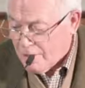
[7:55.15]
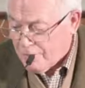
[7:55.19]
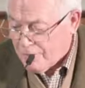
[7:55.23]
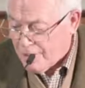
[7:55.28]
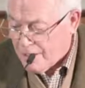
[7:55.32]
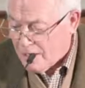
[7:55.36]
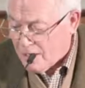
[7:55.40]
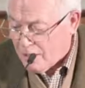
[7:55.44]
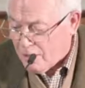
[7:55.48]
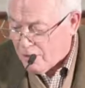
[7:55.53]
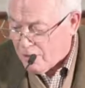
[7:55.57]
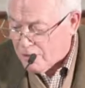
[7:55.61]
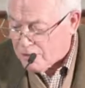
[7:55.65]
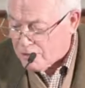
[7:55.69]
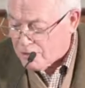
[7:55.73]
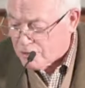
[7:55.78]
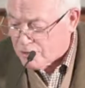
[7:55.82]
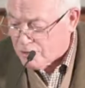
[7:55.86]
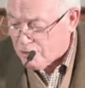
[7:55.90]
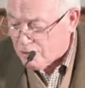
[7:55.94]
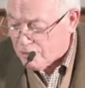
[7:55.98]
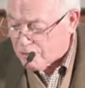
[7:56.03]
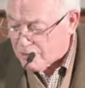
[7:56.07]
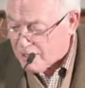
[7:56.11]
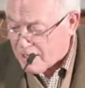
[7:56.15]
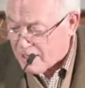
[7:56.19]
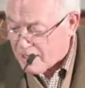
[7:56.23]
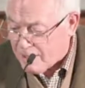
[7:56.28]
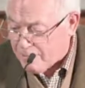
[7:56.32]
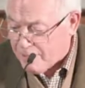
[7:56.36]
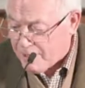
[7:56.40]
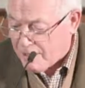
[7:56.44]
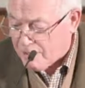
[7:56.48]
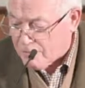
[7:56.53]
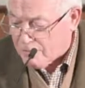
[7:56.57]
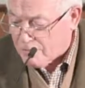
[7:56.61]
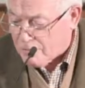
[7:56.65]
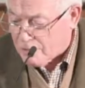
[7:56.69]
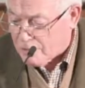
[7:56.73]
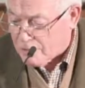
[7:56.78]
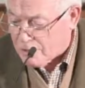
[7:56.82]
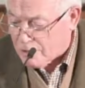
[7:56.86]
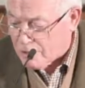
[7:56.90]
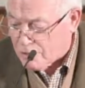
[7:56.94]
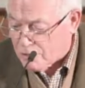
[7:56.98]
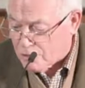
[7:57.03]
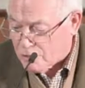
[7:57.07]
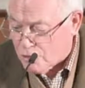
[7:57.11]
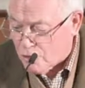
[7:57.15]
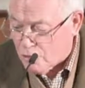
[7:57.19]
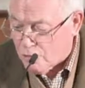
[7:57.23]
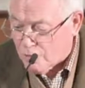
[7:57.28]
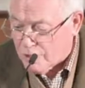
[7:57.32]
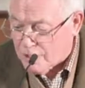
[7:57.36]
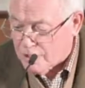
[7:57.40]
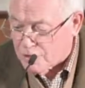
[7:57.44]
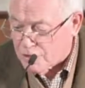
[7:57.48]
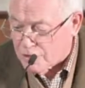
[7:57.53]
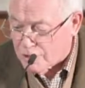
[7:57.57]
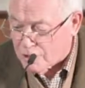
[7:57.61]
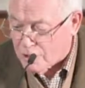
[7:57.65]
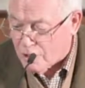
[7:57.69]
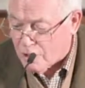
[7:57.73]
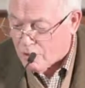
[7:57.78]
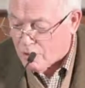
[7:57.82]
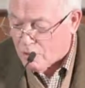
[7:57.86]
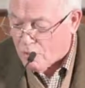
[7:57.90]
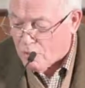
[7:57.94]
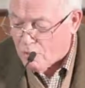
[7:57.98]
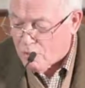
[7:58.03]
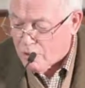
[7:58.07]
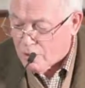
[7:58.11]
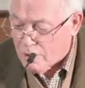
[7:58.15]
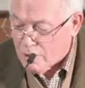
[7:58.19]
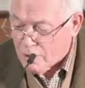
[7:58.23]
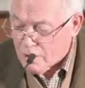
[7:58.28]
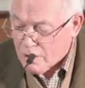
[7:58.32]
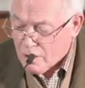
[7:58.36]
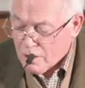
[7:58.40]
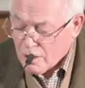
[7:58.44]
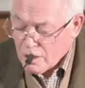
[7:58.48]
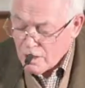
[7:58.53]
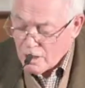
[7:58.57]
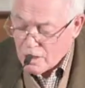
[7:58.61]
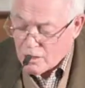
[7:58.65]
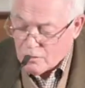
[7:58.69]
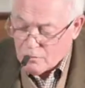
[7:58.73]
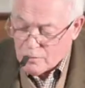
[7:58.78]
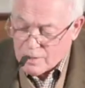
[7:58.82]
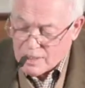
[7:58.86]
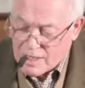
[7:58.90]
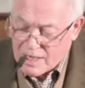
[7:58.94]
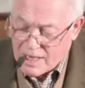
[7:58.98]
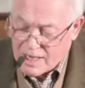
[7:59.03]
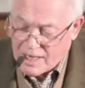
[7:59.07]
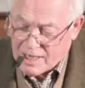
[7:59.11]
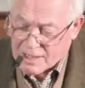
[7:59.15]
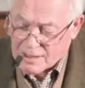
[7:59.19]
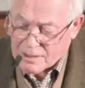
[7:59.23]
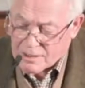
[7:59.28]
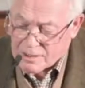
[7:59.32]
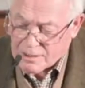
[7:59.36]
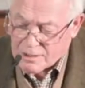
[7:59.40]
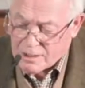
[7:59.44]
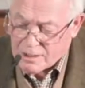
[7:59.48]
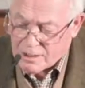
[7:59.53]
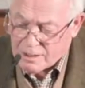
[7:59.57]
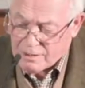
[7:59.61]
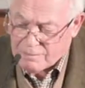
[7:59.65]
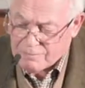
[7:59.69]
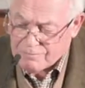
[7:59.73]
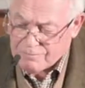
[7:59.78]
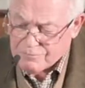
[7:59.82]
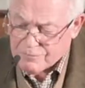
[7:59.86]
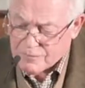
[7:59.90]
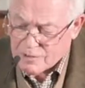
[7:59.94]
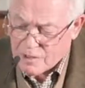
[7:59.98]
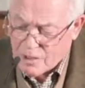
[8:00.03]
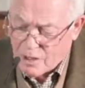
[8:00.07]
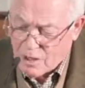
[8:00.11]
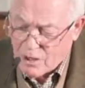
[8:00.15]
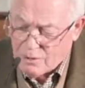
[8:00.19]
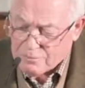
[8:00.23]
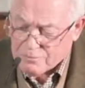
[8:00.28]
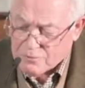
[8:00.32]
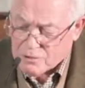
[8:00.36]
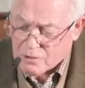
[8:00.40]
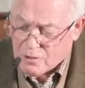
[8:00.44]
There, I took that about 2 weeks ago. We had up